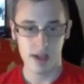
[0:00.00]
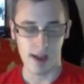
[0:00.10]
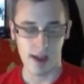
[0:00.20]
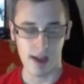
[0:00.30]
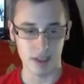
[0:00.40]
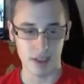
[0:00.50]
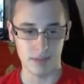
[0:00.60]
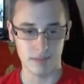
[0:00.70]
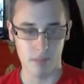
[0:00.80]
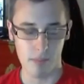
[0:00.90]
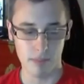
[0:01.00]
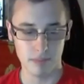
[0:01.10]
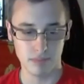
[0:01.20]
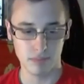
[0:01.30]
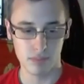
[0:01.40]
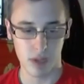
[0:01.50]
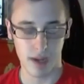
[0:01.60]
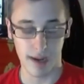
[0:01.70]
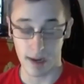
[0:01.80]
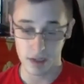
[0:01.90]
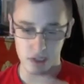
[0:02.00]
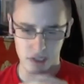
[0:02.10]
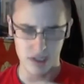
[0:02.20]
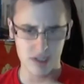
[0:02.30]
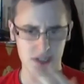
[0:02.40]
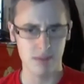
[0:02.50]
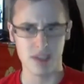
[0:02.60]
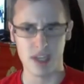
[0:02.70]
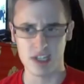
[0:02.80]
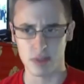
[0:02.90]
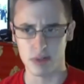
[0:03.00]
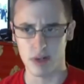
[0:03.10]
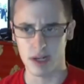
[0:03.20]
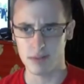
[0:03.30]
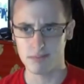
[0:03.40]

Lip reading: And I think his name is Desmond, right?